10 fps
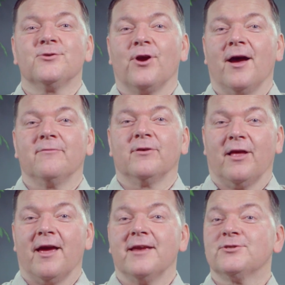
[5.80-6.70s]
Drive
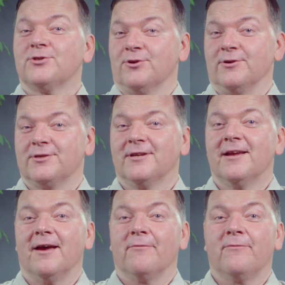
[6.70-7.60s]
Alliance Church,
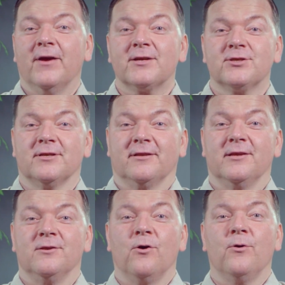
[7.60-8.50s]

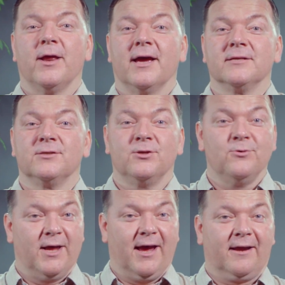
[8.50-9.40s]
affectionately known as
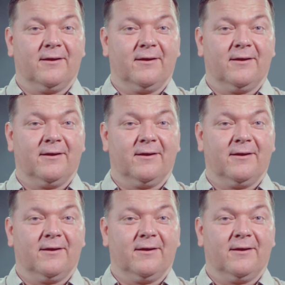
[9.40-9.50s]
UDAC.